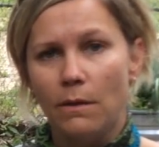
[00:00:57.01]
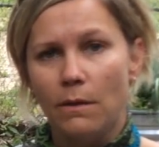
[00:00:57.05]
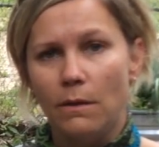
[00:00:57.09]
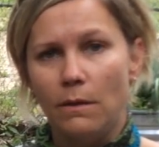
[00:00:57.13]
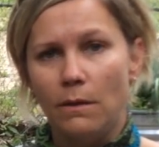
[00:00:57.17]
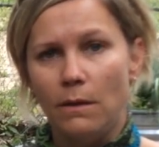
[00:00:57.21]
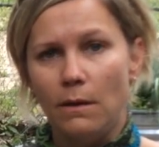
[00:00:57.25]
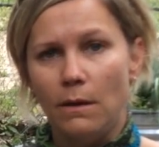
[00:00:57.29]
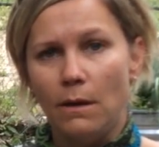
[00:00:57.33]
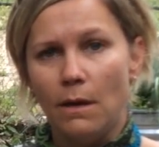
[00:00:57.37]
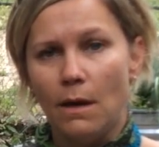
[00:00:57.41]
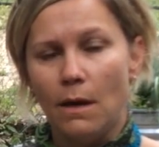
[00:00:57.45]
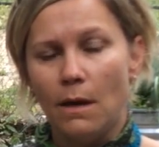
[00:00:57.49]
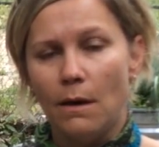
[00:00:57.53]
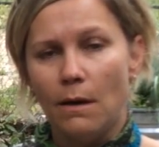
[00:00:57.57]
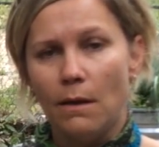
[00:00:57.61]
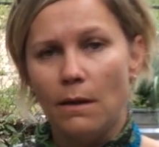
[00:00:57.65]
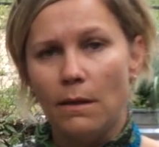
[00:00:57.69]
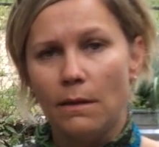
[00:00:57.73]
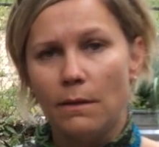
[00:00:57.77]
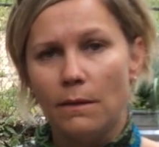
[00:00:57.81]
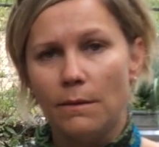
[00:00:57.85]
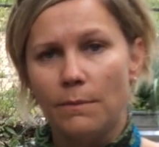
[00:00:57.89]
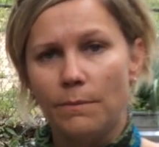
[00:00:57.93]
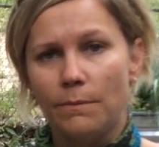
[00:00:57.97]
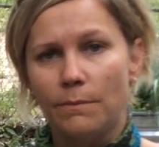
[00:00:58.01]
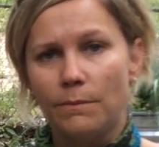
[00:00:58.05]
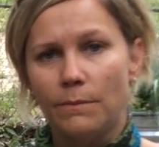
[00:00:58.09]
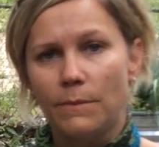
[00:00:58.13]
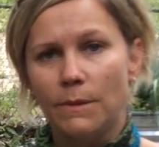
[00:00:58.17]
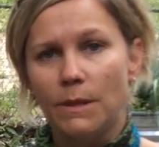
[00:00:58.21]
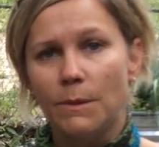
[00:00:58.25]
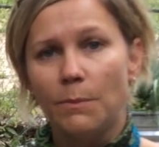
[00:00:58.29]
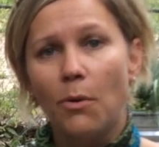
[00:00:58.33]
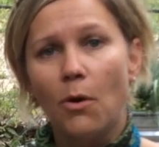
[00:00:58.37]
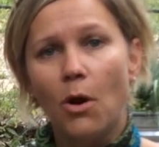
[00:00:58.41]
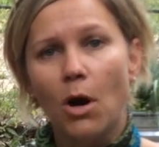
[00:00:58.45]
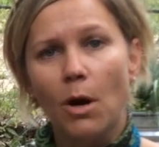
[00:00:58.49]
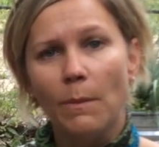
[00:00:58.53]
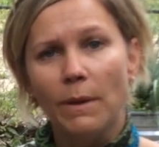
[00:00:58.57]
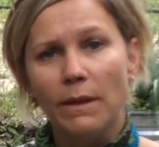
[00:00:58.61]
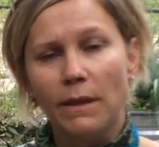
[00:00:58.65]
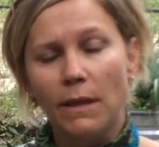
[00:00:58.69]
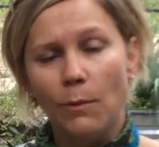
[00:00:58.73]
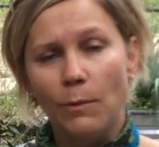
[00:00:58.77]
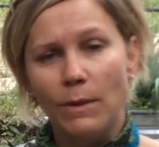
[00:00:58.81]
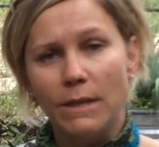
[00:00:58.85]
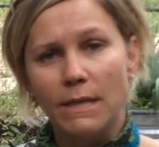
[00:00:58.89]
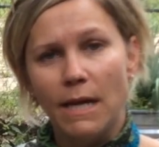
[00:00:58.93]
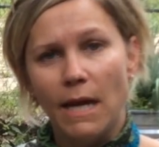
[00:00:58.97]
The
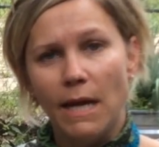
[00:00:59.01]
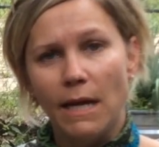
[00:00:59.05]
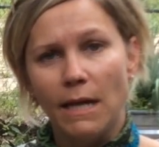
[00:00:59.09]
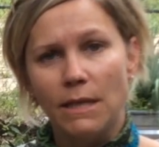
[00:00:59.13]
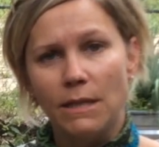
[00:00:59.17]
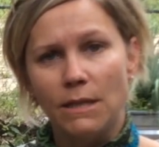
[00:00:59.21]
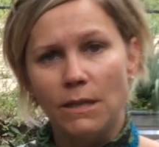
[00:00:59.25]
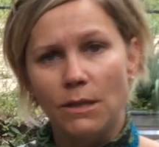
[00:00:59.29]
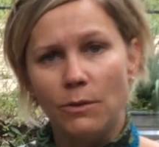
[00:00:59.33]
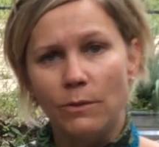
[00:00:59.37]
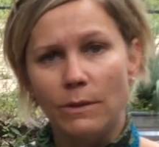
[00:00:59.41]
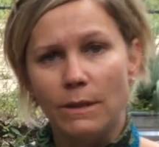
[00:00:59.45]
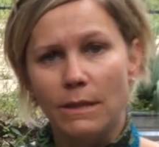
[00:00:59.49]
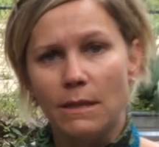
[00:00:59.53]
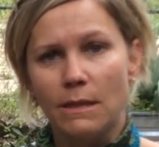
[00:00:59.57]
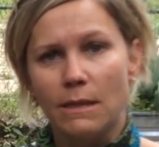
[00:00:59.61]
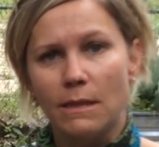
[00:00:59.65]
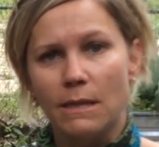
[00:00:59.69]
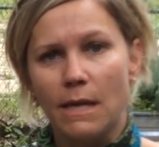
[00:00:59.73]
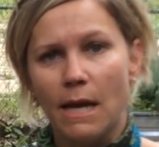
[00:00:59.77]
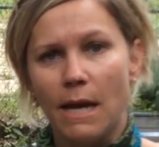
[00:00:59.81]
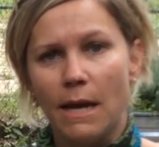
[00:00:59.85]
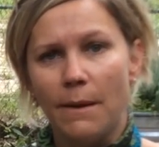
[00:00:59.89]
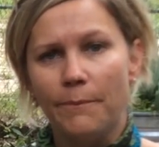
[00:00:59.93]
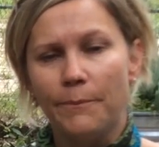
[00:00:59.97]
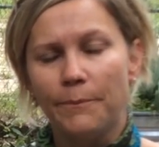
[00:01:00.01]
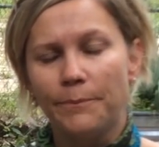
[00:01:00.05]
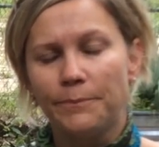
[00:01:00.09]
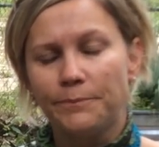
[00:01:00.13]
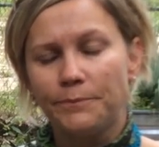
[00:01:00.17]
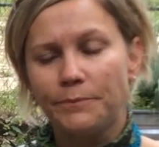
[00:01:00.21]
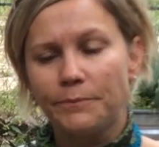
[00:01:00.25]
department that we take it to is the same.